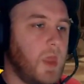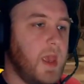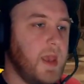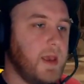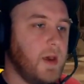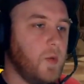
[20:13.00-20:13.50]

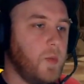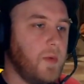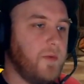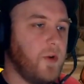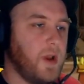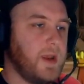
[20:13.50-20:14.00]
He killed me
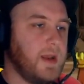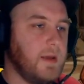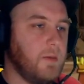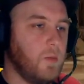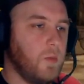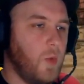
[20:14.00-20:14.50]
before I could eat
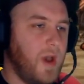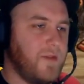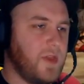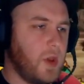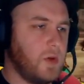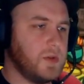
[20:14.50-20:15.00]
whatever
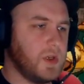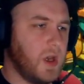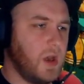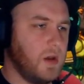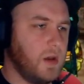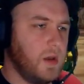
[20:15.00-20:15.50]
those are.